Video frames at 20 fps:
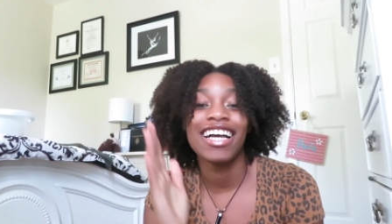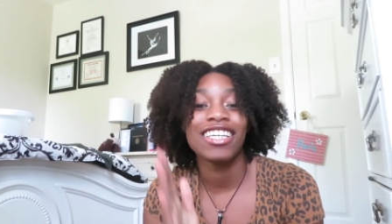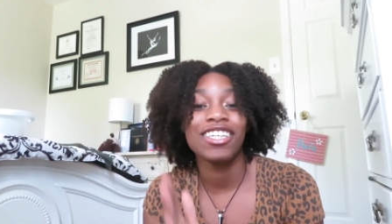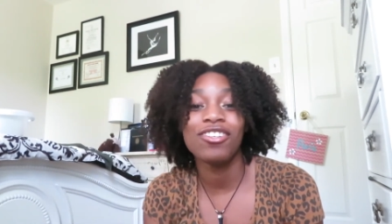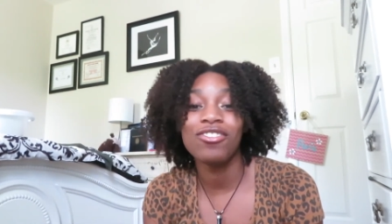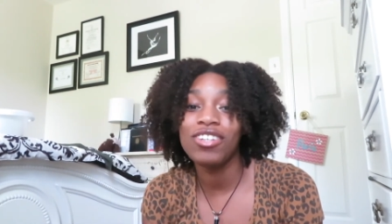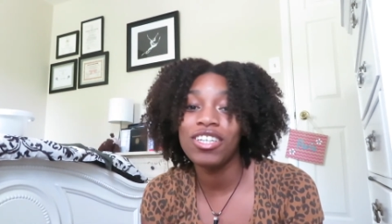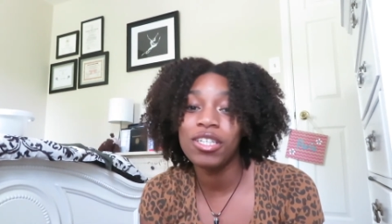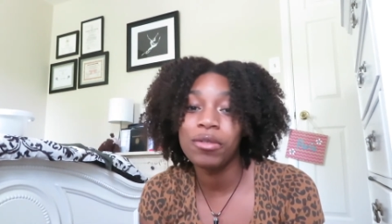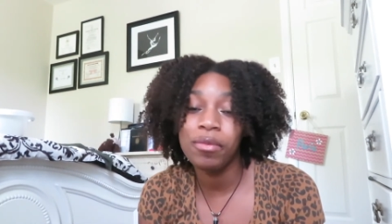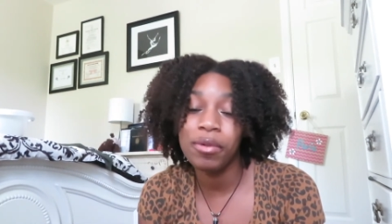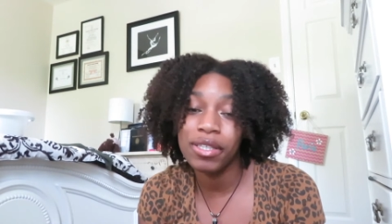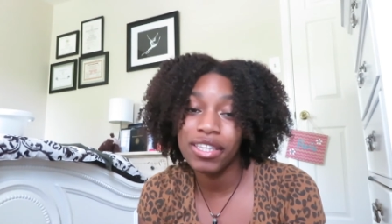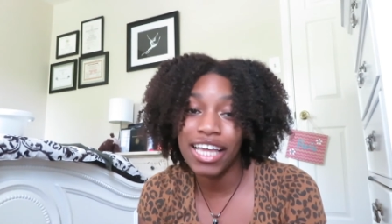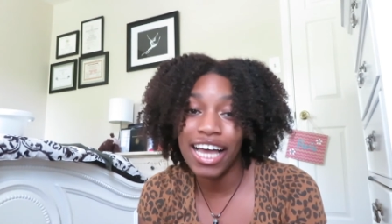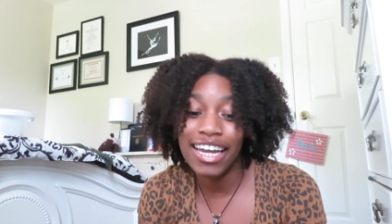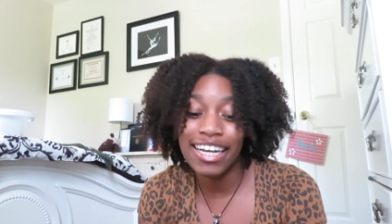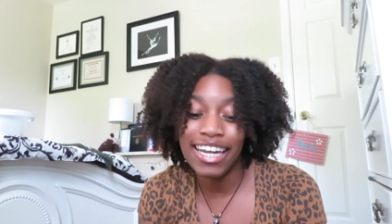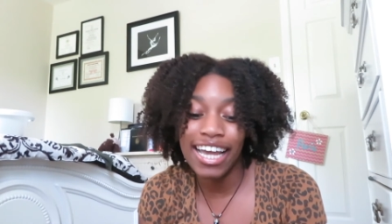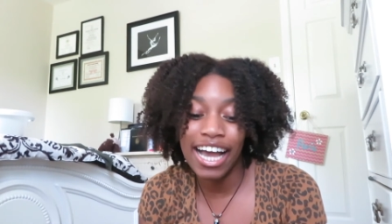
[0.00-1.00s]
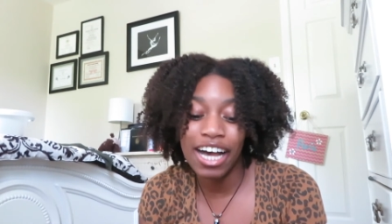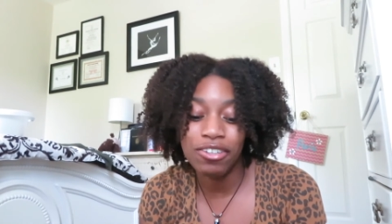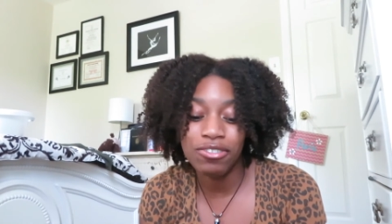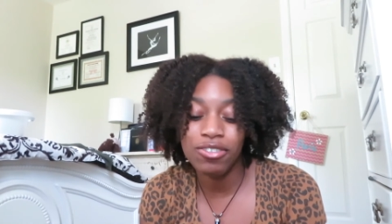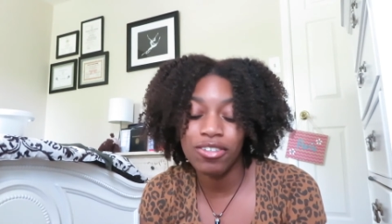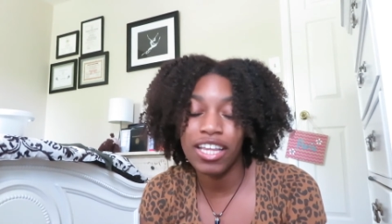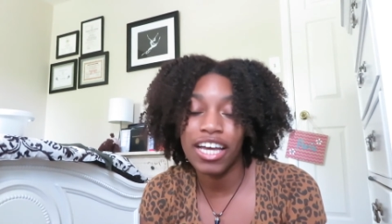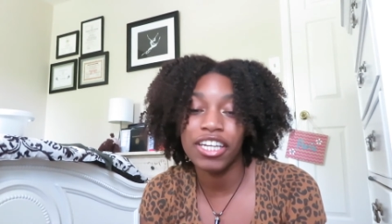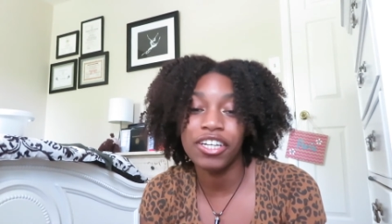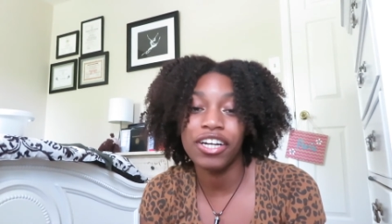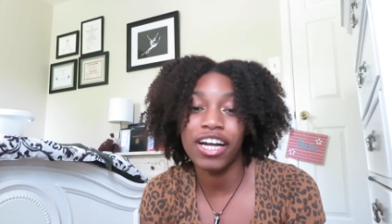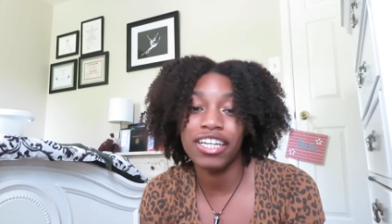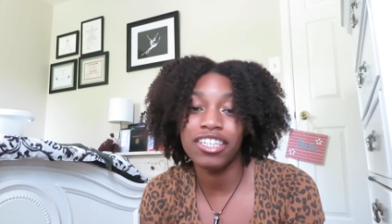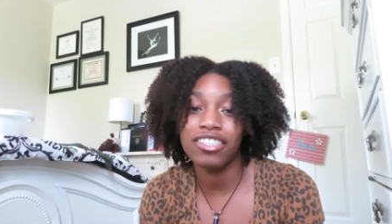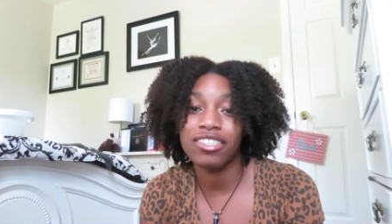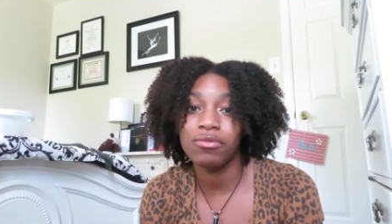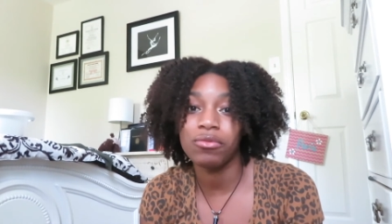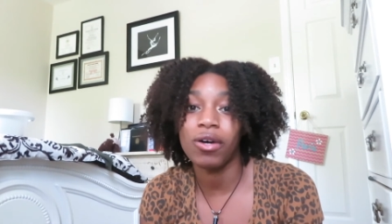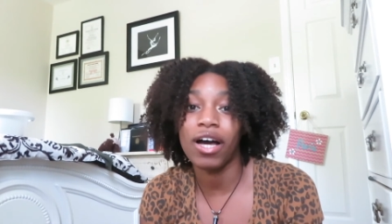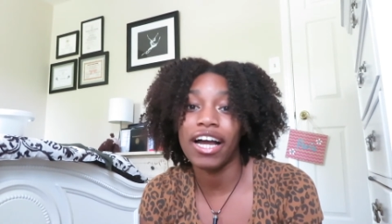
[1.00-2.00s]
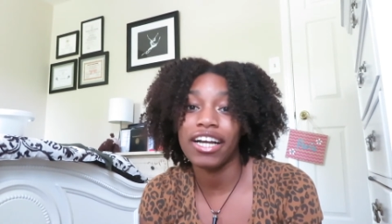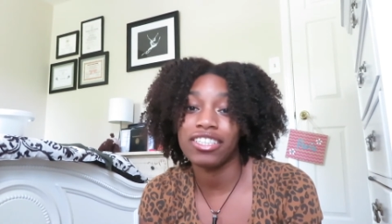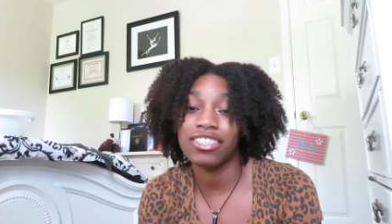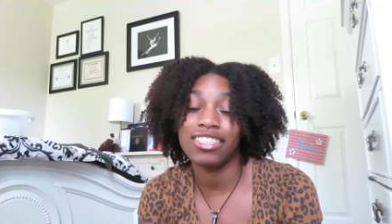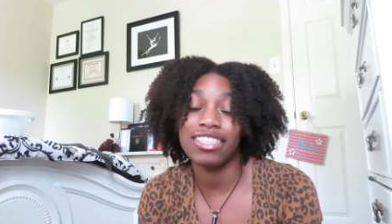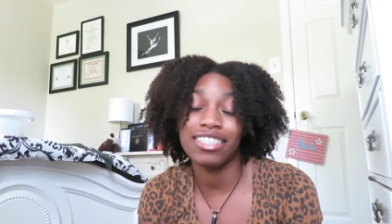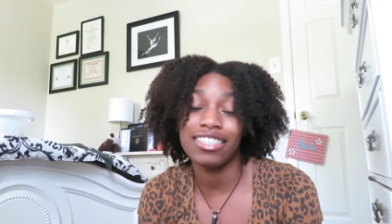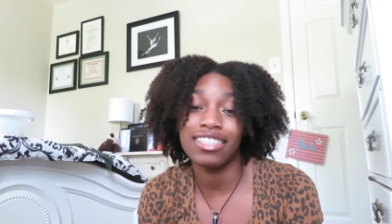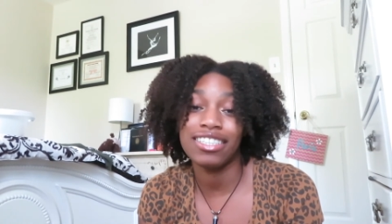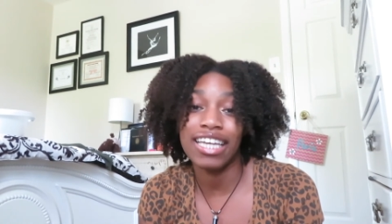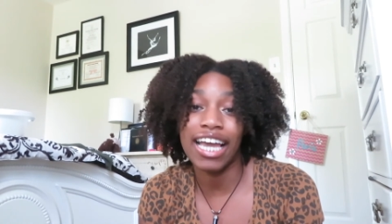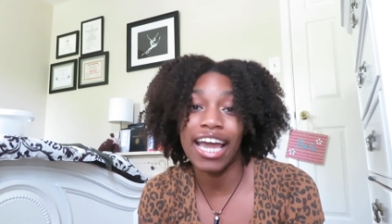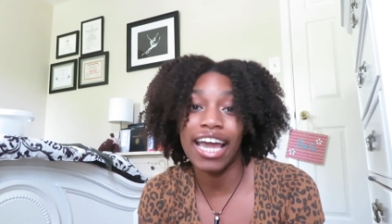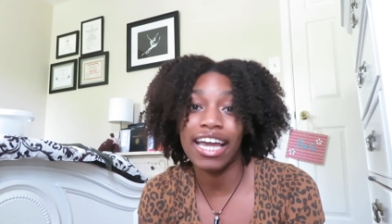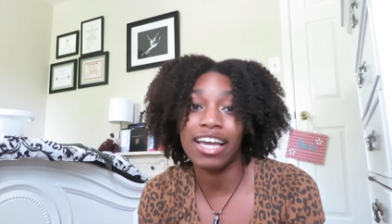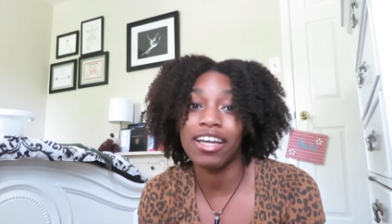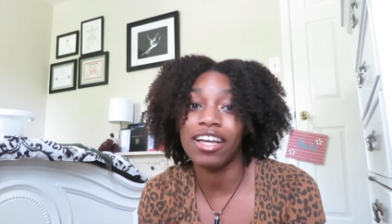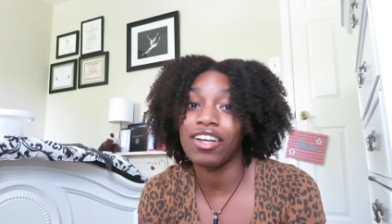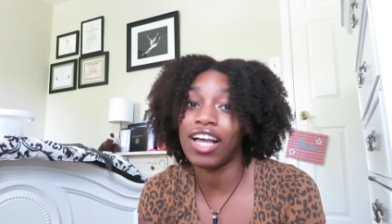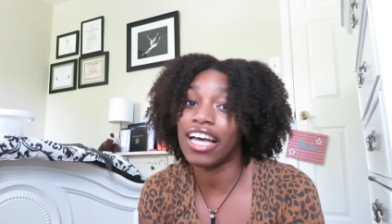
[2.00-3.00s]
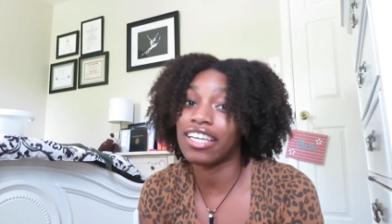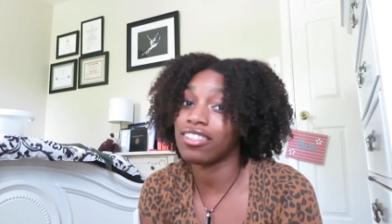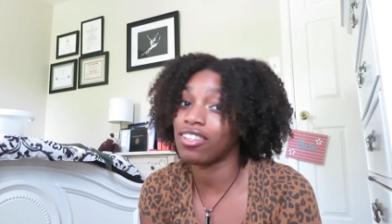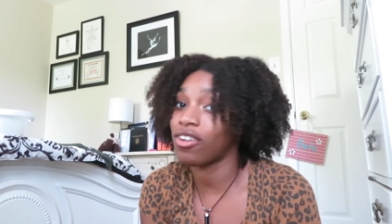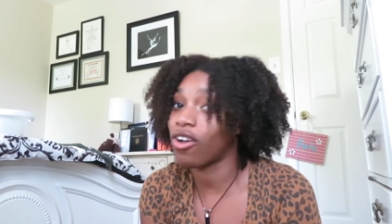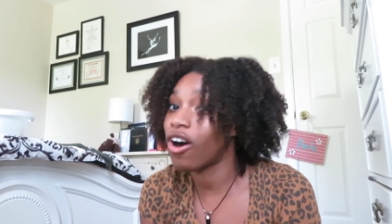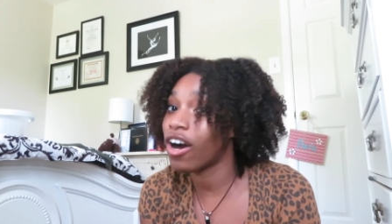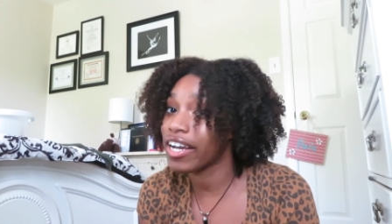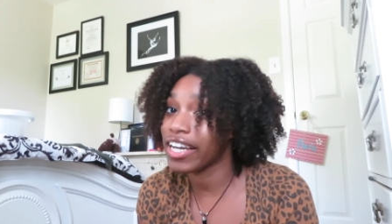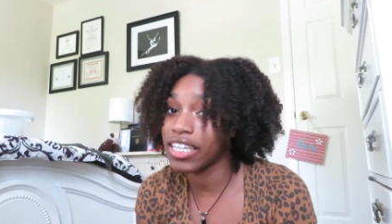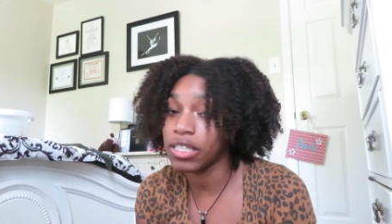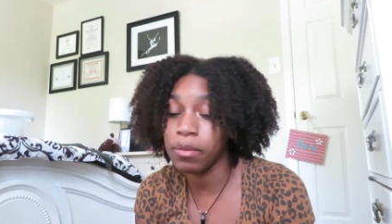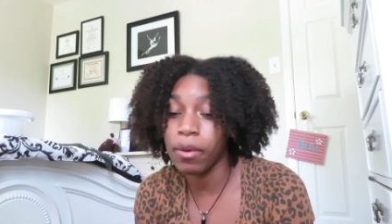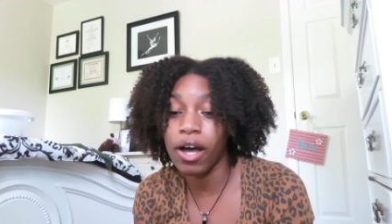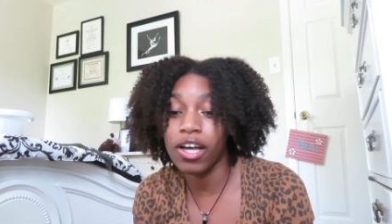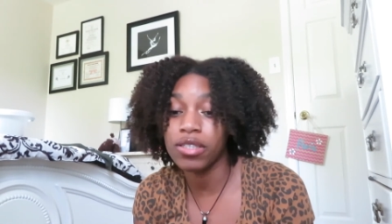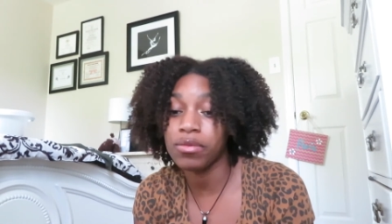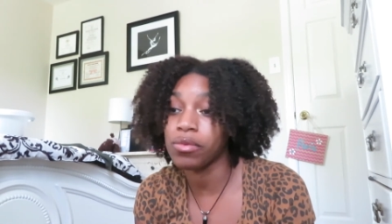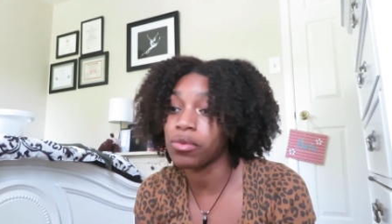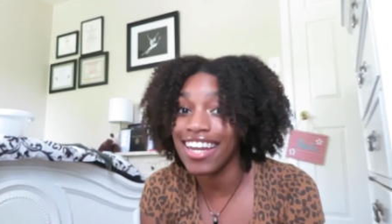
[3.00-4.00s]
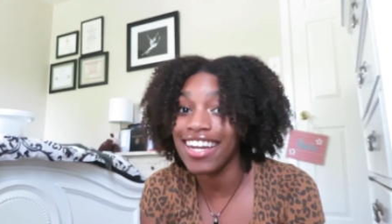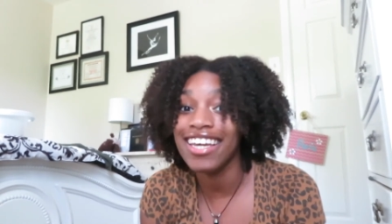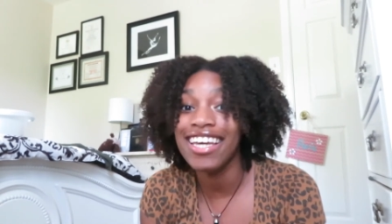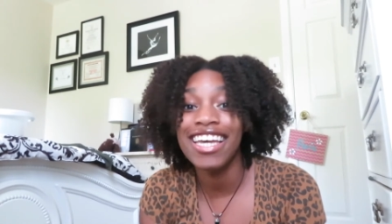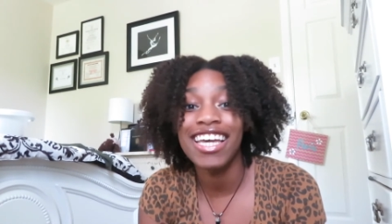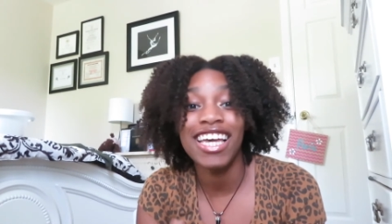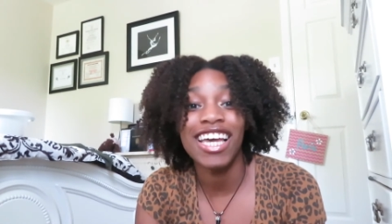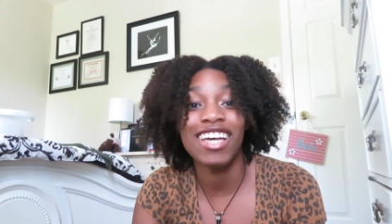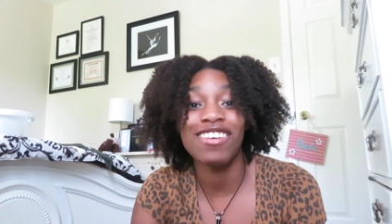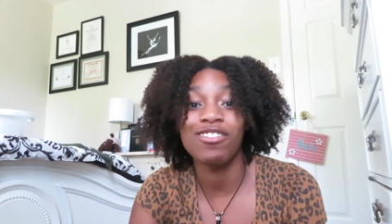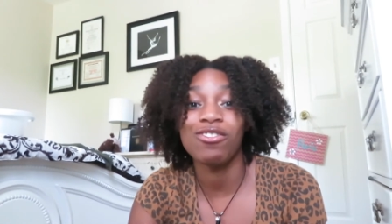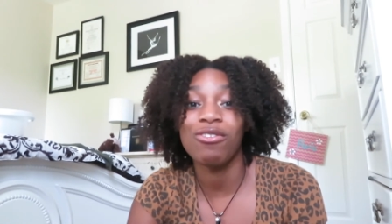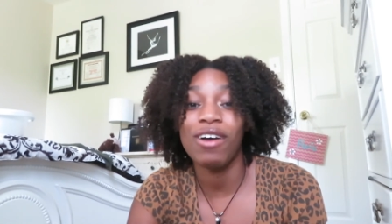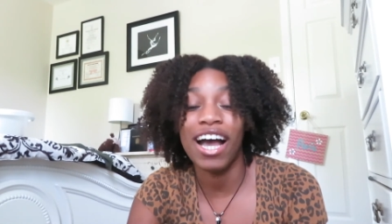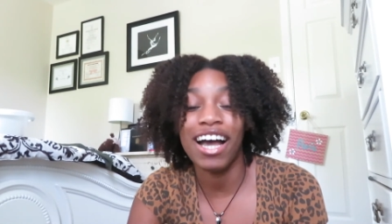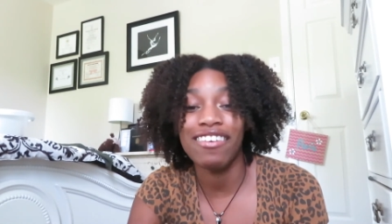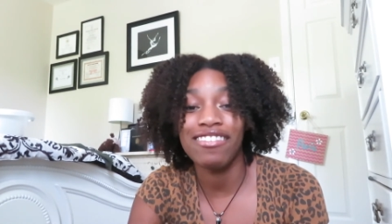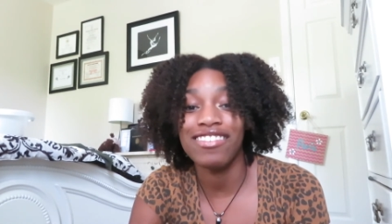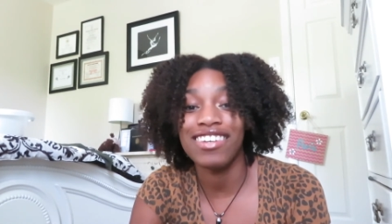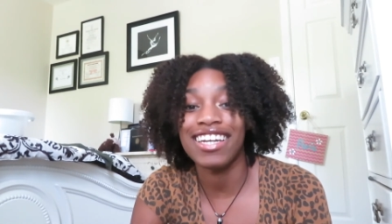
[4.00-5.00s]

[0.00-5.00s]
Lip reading: You need to put that down so that your edges will actually stay as long as possible. If you have